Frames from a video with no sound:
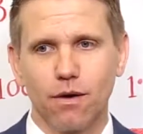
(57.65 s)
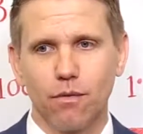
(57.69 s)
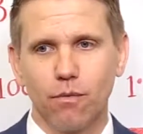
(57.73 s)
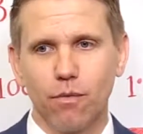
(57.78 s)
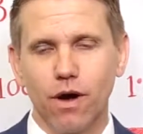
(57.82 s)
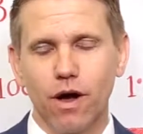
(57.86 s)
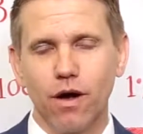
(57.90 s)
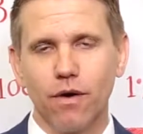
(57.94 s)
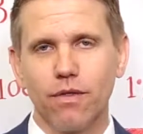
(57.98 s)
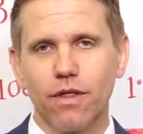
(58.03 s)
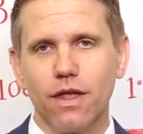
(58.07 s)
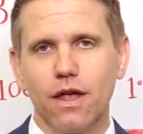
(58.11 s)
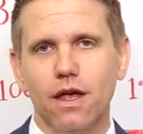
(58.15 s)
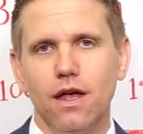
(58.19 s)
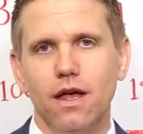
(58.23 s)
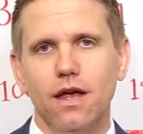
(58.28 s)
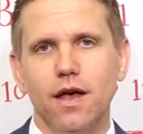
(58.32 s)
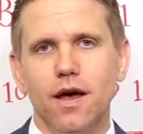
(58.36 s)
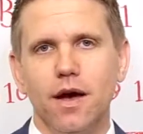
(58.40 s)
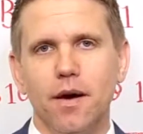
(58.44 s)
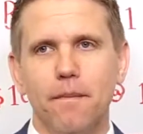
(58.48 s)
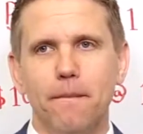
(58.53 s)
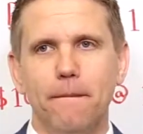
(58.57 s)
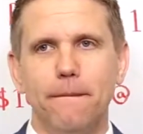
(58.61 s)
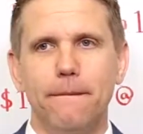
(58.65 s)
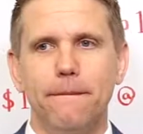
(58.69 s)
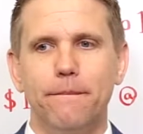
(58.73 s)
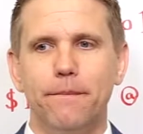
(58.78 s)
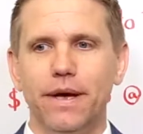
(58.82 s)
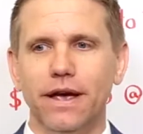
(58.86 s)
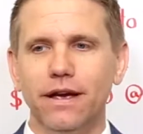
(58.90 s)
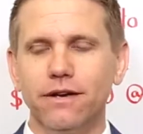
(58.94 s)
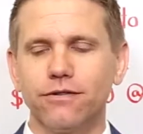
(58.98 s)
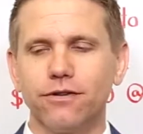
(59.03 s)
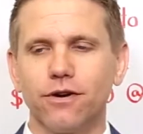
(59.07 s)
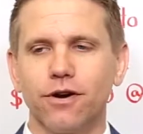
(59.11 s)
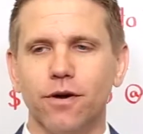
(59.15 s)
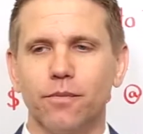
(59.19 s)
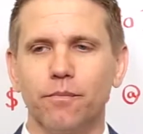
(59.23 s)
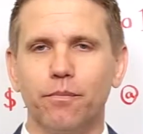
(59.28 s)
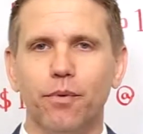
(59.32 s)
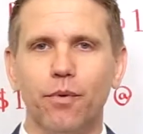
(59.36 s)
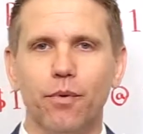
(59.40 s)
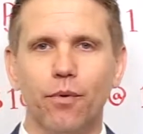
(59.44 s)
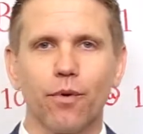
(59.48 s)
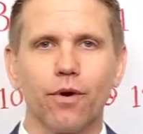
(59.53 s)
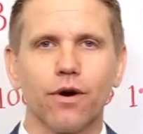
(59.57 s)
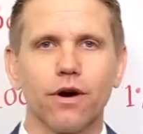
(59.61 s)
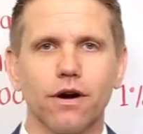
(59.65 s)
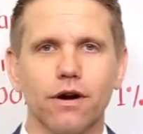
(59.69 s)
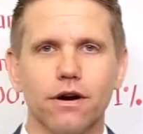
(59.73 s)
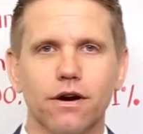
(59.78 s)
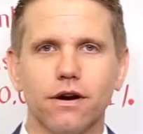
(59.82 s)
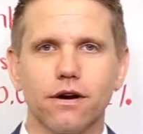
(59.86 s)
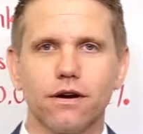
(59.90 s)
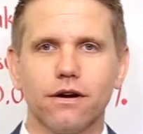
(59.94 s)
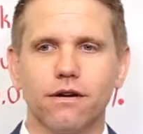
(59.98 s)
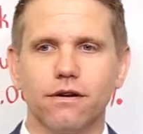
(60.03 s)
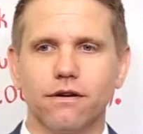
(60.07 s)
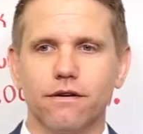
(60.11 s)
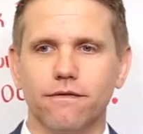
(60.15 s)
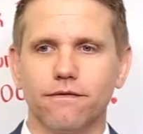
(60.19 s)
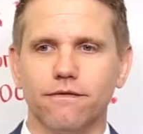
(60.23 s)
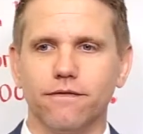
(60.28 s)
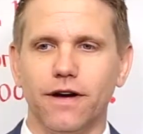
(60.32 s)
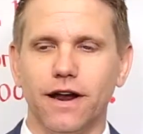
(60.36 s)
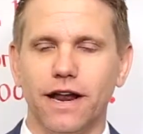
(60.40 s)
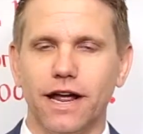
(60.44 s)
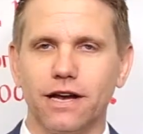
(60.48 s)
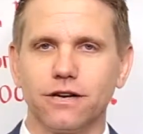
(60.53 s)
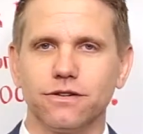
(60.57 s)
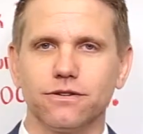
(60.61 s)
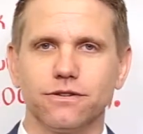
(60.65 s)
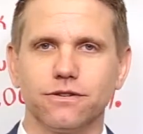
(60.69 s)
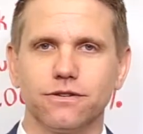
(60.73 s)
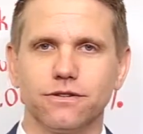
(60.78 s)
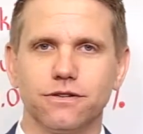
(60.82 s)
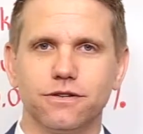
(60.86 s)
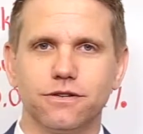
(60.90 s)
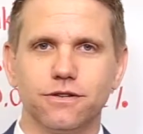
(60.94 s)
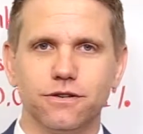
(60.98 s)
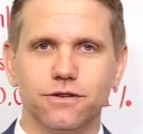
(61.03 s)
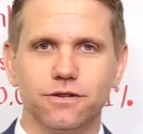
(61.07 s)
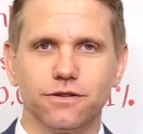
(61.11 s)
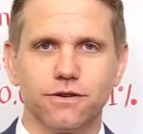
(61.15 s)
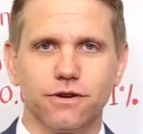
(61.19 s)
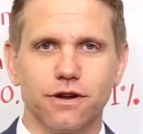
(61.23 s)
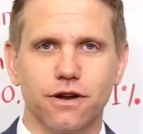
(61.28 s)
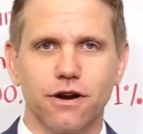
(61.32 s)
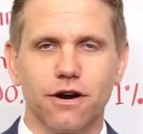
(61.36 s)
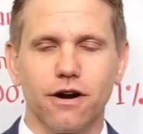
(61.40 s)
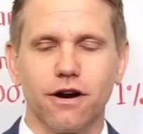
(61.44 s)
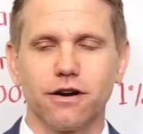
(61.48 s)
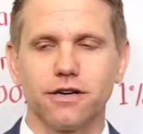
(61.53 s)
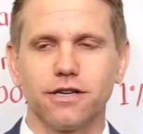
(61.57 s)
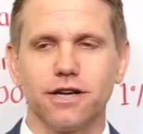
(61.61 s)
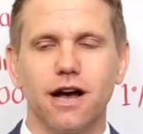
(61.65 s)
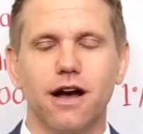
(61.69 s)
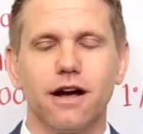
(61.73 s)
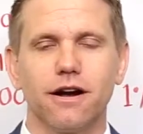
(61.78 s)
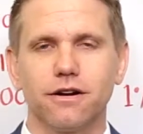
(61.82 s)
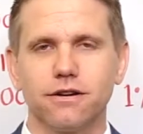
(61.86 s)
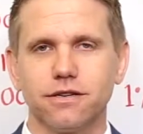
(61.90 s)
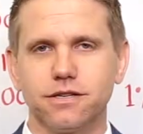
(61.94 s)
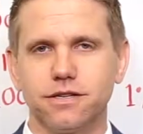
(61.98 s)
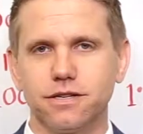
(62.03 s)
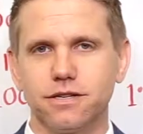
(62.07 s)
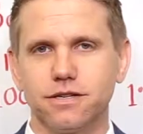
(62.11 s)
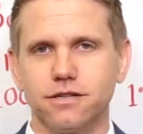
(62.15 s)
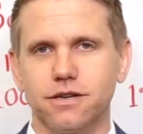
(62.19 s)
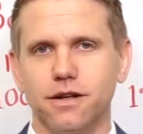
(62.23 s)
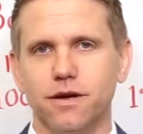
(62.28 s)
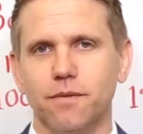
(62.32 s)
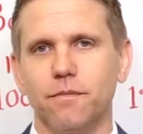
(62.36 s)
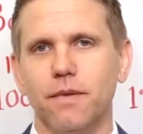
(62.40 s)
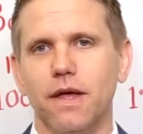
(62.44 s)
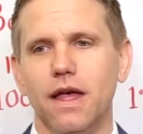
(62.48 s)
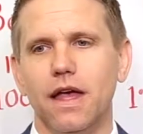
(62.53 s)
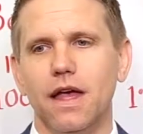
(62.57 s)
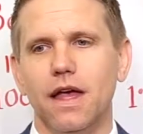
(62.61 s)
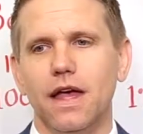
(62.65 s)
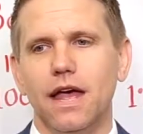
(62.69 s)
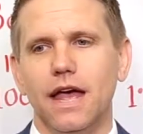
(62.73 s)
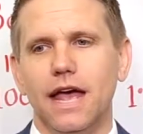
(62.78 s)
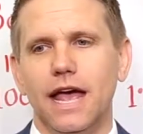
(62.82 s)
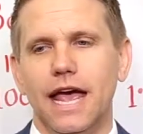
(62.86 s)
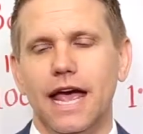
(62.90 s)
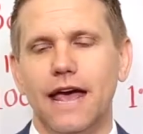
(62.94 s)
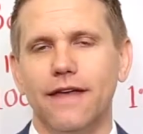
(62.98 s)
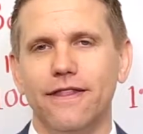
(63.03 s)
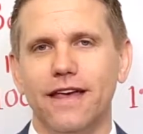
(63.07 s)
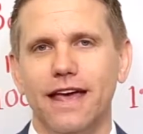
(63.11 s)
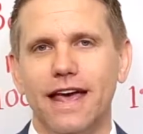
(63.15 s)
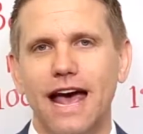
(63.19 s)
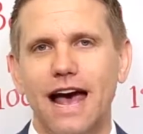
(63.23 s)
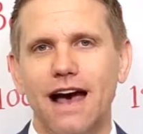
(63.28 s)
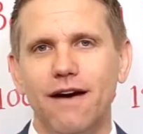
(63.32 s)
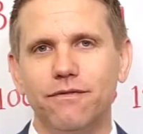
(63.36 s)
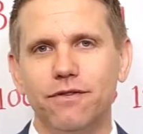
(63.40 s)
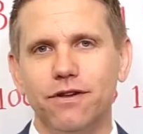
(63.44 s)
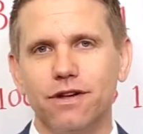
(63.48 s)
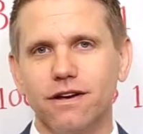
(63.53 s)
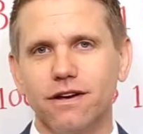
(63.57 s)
Well, banks are an important financial institution in our entire system, and they have to